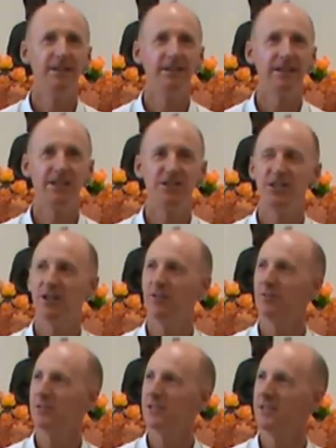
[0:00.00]
that
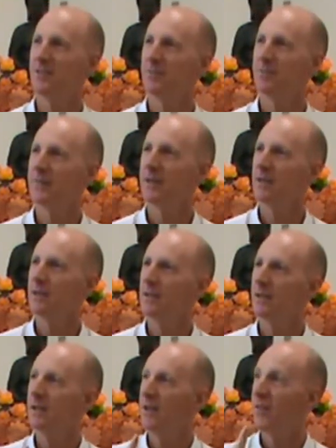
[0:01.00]
jolt.
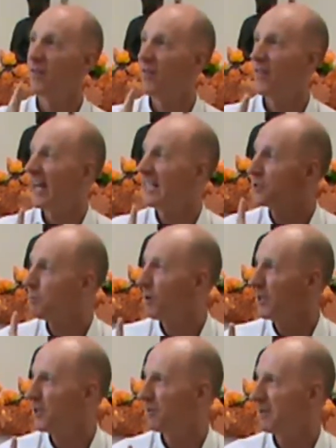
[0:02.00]
That's
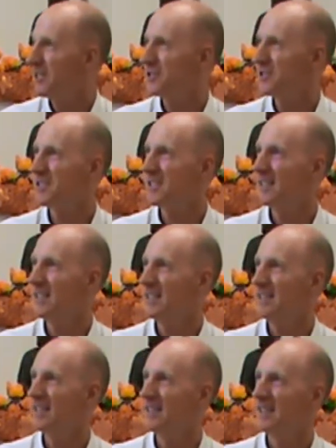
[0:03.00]
what you're interested
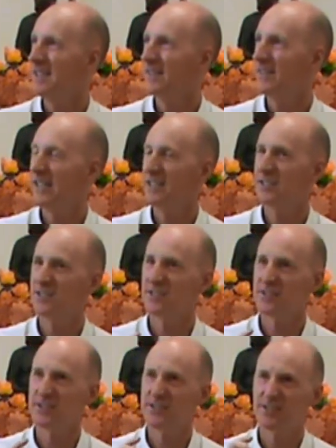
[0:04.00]
in. There's
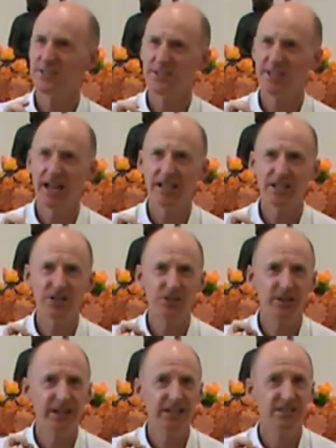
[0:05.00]
sudden
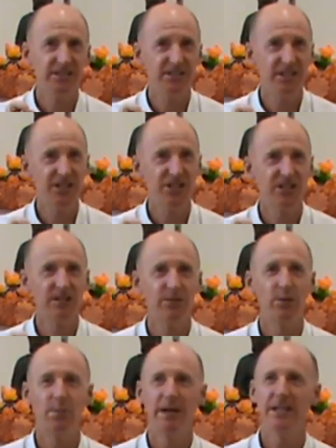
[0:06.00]
transition of
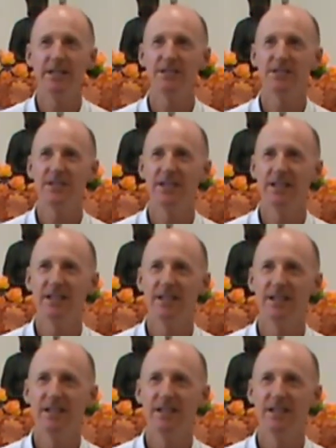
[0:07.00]
awareness there.